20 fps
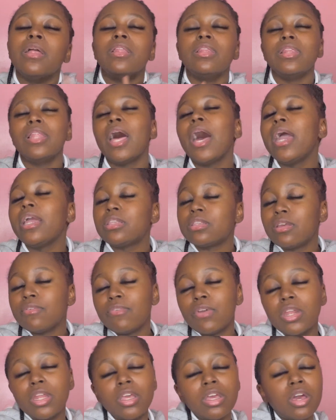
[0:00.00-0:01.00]
Like the
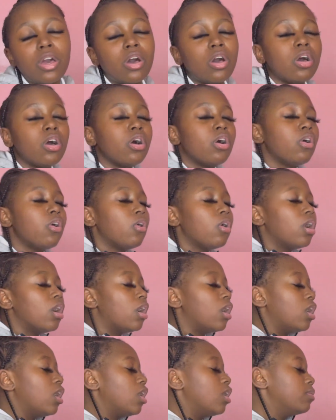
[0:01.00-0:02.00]
video,
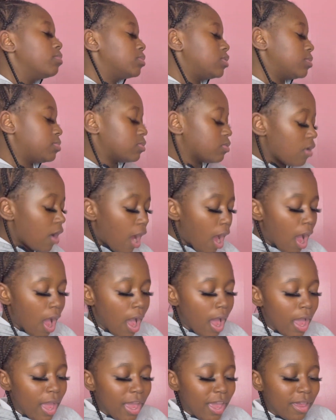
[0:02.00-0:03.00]

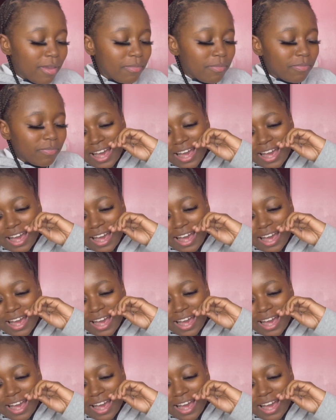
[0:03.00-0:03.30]
subscribe.